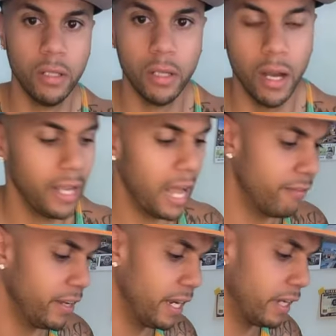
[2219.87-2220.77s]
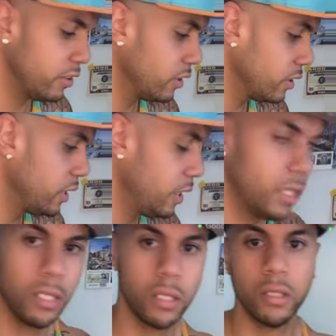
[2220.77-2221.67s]
Agave nectar is
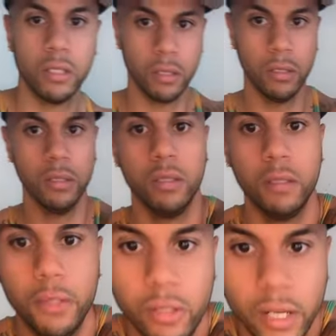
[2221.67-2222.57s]
good. You grab a